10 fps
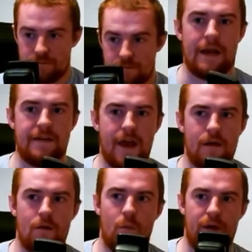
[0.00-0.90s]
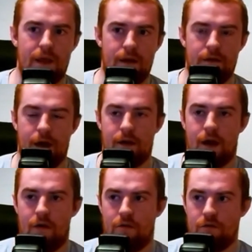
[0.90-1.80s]
And then within that
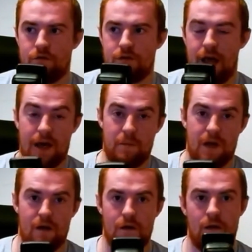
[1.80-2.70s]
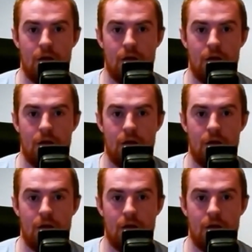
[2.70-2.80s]
character's animator,